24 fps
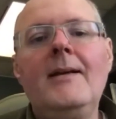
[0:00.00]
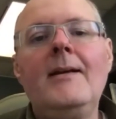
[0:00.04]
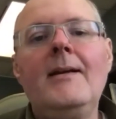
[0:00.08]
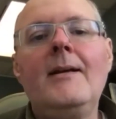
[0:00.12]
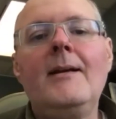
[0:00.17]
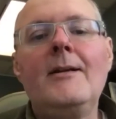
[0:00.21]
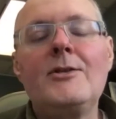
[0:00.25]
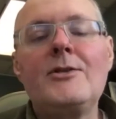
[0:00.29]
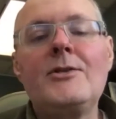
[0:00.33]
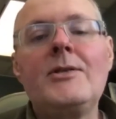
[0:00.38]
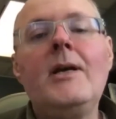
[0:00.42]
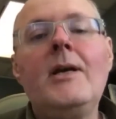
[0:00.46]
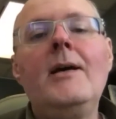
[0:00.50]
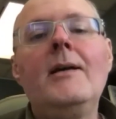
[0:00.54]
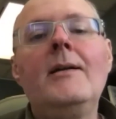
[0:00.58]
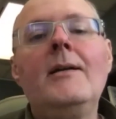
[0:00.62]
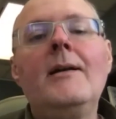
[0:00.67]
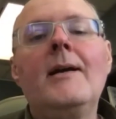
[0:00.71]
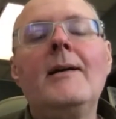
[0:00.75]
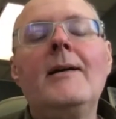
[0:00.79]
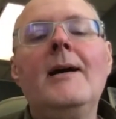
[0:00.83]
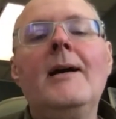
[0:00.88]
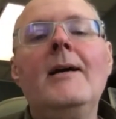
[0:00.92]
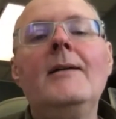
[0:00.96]
Instead, I
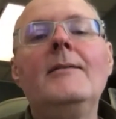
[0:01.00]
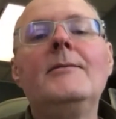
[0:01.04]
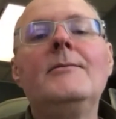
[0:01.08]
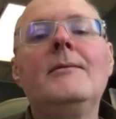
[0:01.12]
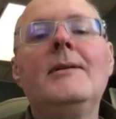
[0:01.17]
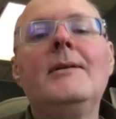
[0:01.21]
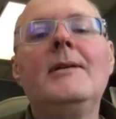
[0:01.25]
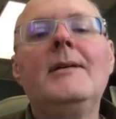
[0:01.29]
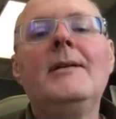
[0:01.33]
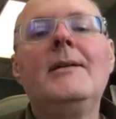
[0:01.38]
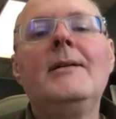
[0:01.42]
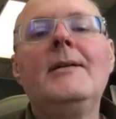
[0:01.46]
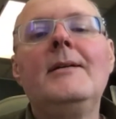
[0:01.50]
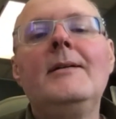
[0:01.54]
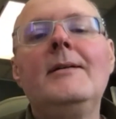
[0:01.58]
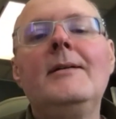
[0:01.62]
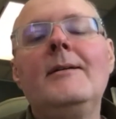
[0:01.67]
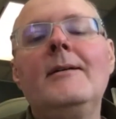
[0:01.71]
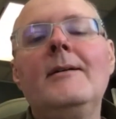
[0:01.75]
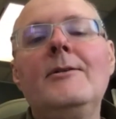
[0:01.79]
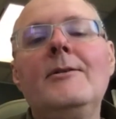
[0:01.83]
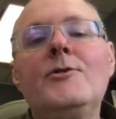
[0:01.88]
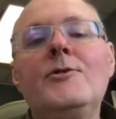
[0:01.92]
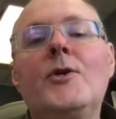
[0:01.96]
got
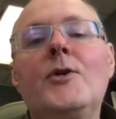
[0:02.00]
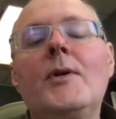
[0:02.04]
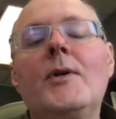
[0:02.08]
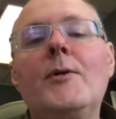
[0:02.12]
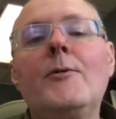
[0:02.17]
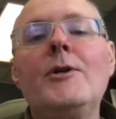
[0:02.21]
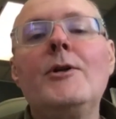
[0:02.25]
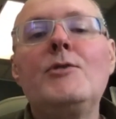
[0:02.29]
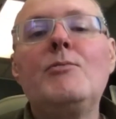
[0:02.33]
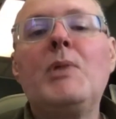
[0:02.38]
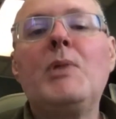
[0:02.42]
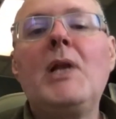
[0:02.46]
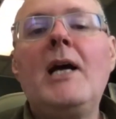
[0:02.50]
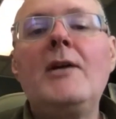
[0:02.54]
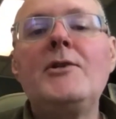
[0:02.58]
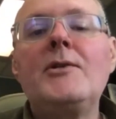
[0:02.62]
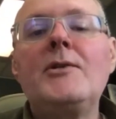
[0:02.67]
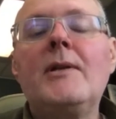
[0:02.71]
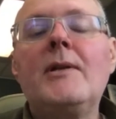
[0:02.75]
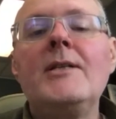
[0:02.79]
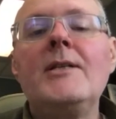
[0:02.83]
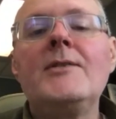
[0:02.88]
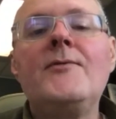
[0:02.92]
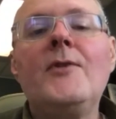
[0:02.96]
a ternary rich
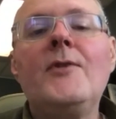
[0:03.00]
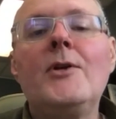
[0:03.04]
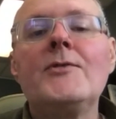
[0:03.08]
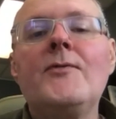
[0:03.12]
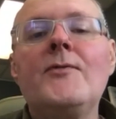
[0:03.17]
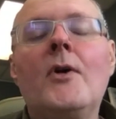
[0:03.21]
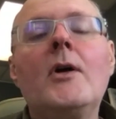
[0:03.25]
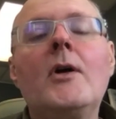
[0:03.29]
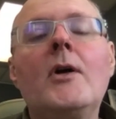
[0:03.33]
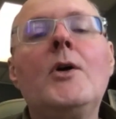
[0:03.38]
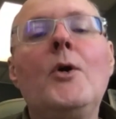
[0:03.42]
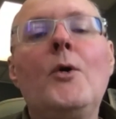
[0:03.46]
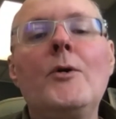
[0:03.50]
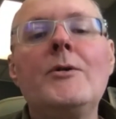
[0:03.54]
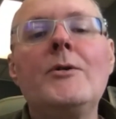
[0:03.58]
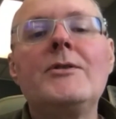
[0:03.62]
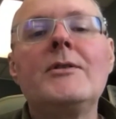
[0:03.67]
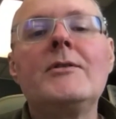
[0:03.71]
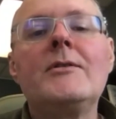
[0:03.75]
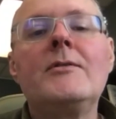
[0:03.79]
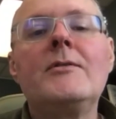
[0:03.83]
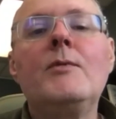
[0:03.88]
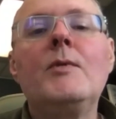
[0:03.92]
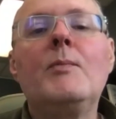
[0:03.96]
plagioclase feldspar
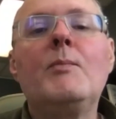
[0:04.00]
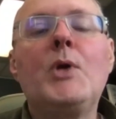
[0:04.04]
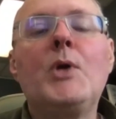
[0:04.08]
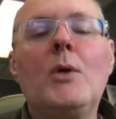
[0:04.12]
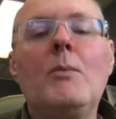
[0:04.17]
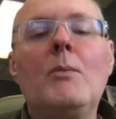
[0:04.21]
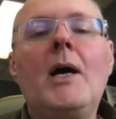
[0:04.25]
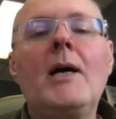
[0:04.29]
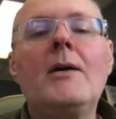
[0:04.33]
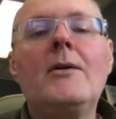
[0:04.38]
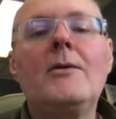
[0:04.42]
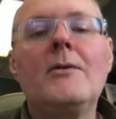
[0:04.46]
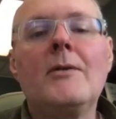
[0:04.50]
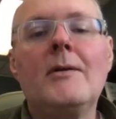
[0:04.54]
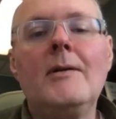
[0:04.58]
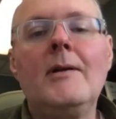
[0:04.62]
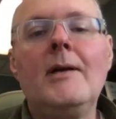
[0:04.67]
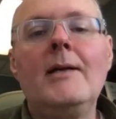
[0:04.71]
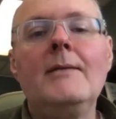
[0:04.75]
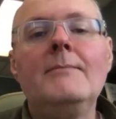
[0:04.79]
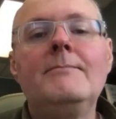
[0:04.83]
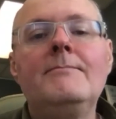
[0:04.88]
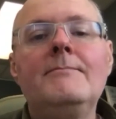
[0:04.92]
coexisting with pure microcline.